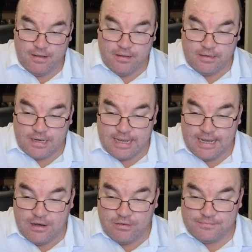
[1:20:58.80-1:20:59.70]

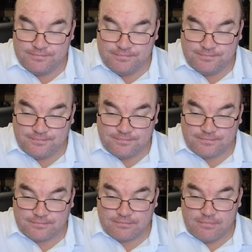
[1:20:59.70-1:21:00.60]
Now,
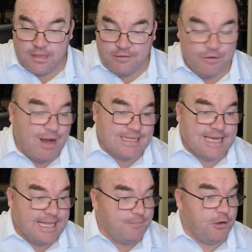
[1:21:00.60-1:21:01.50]
if you ask
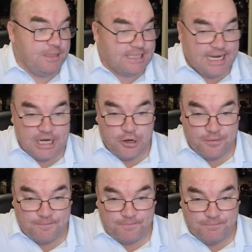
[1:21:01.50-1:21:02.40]
that, they probably say no.
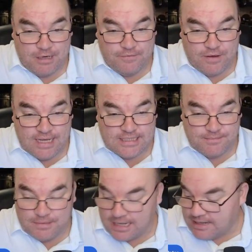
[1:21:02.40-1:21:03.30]
But if you ask them,
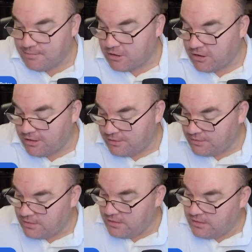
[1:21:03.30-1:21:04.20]
can I borrow,
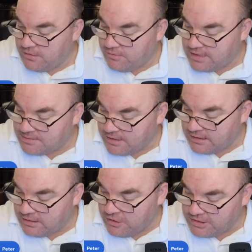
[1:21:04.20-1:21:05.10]
where's my
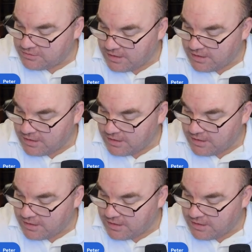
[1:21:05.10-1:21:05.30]
notes right